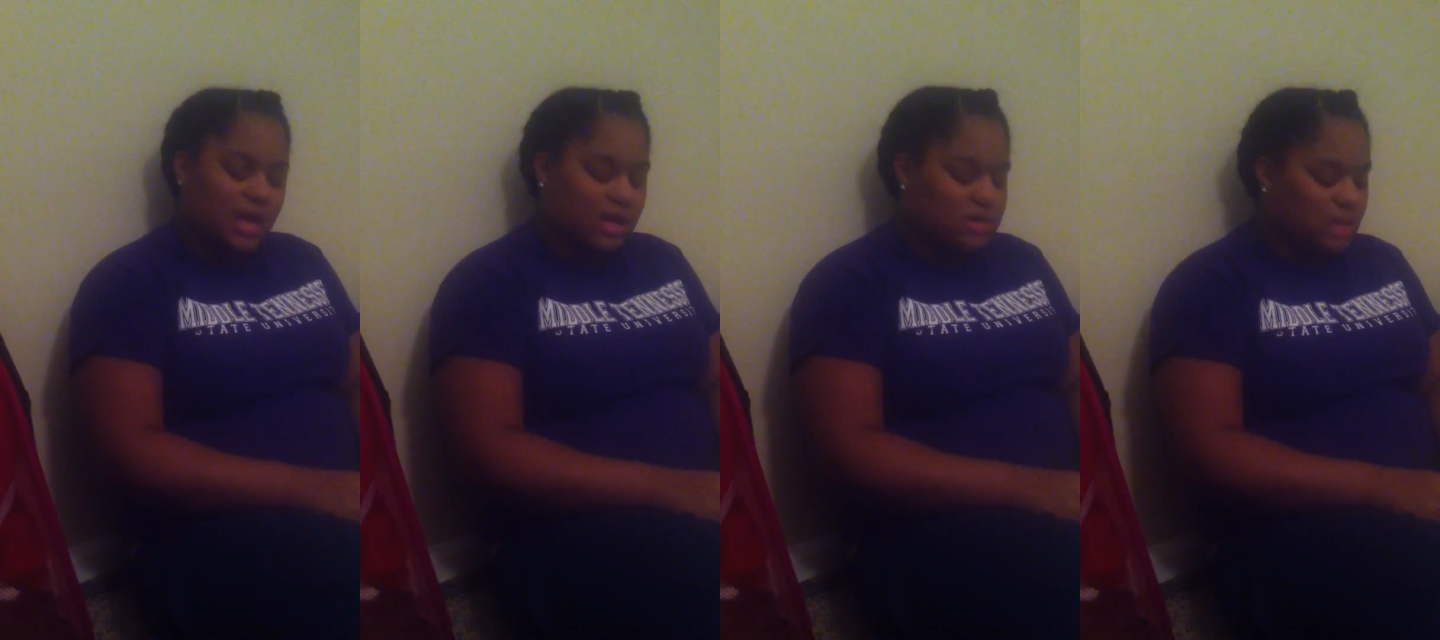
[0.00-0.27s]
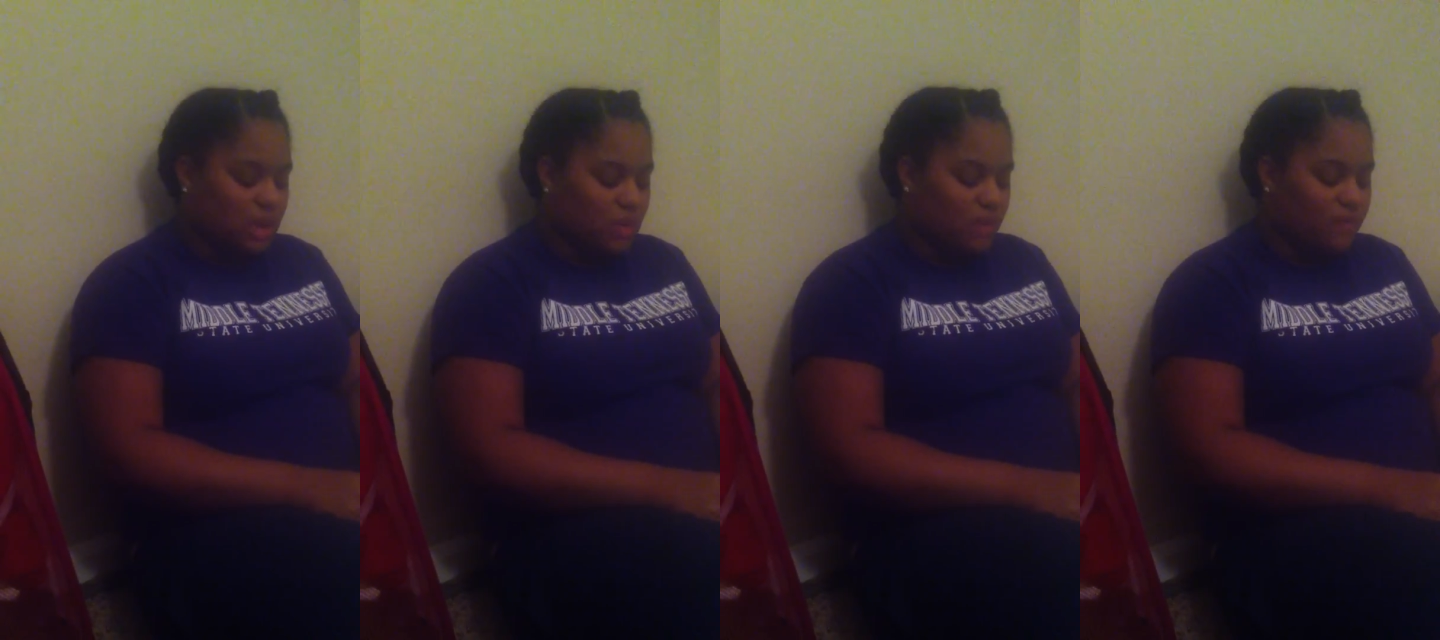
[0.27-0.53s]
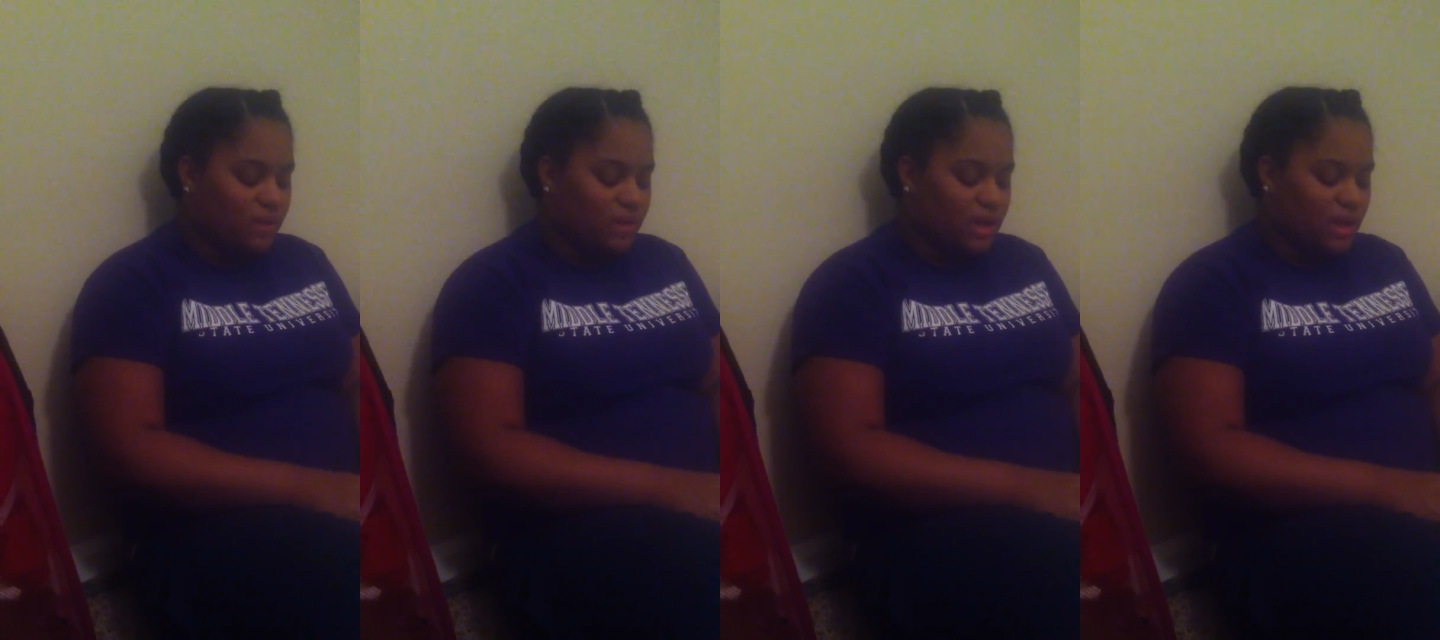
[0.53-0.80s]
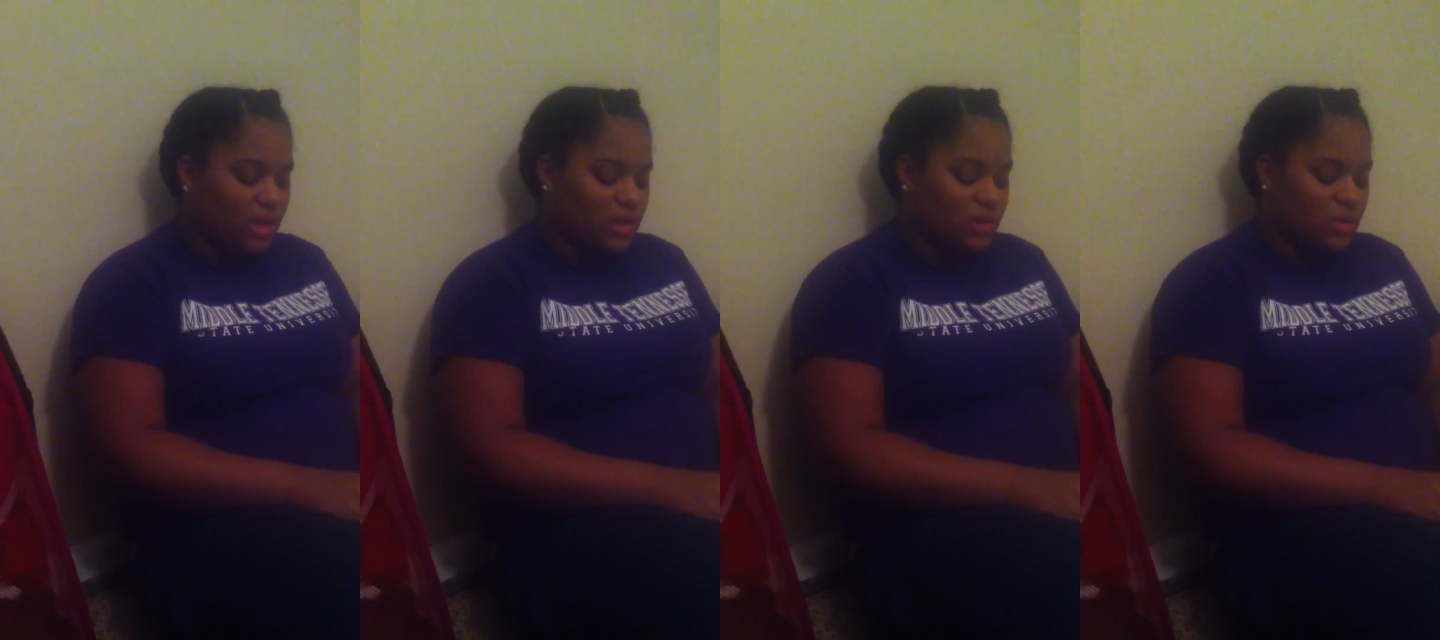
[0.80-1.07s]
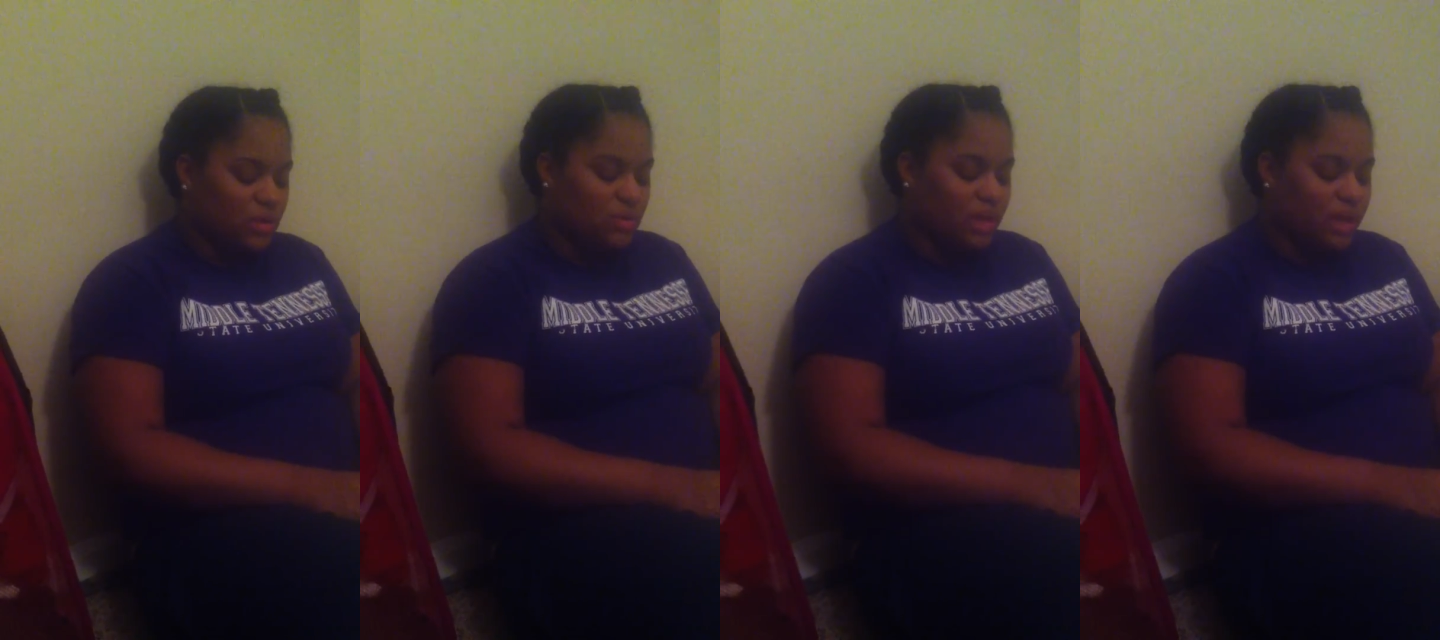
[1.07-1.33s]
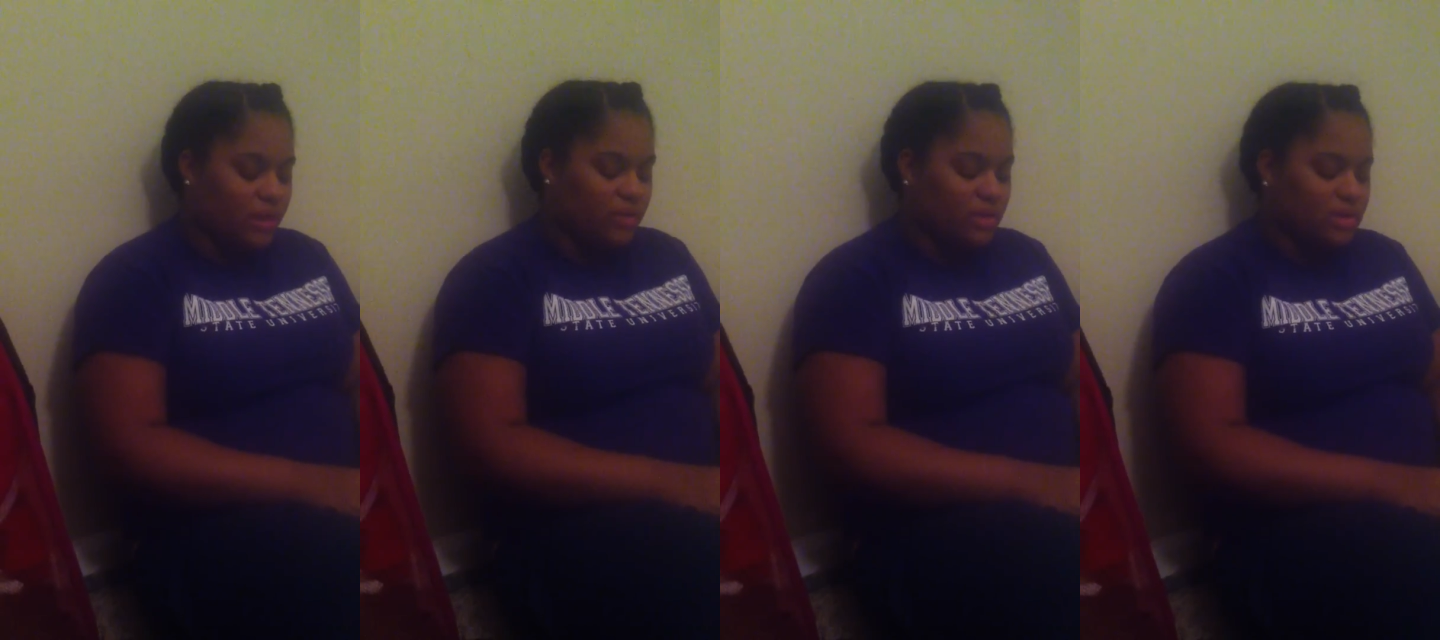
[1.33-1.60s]
as I will forget you
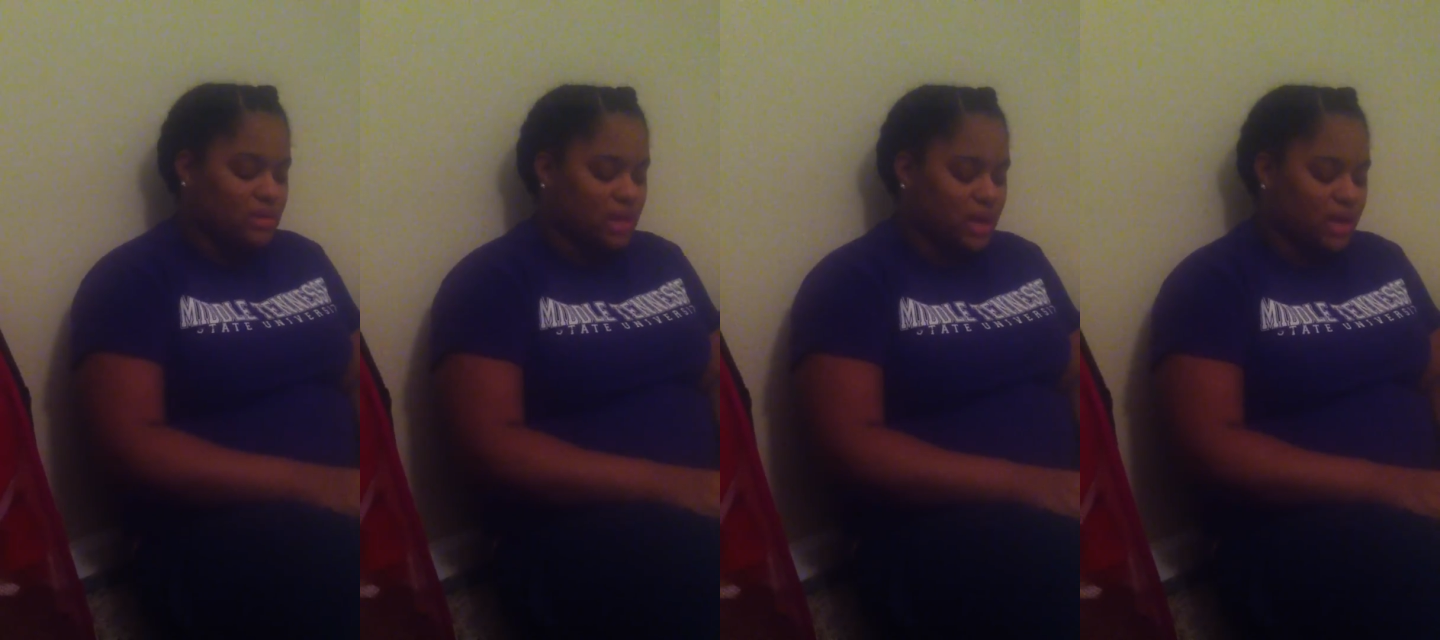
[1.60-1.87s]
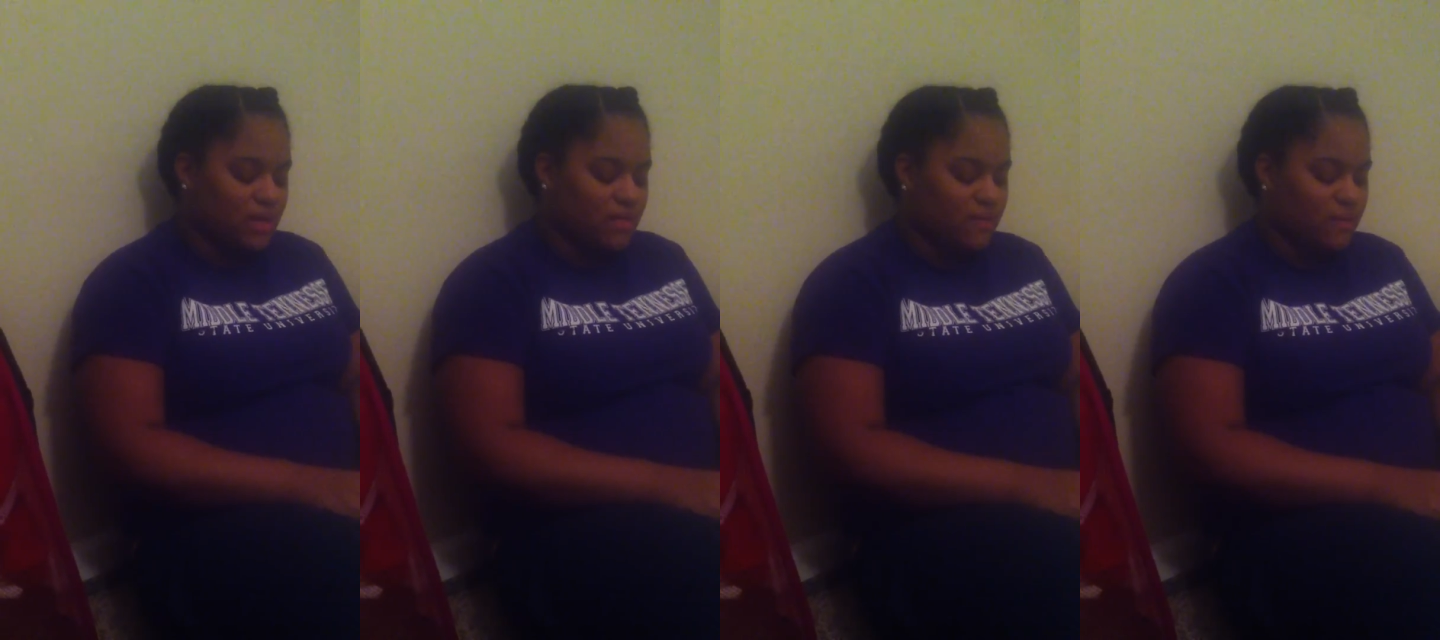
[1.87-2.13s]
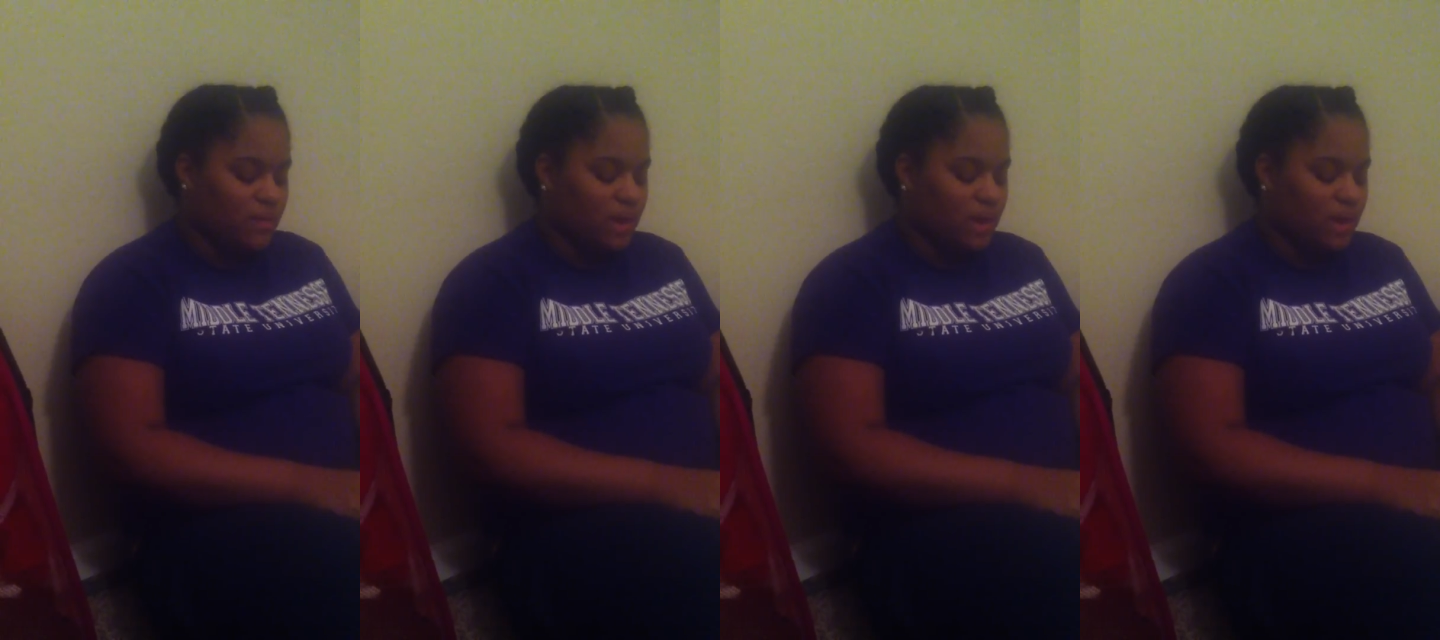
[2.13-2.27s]
later in life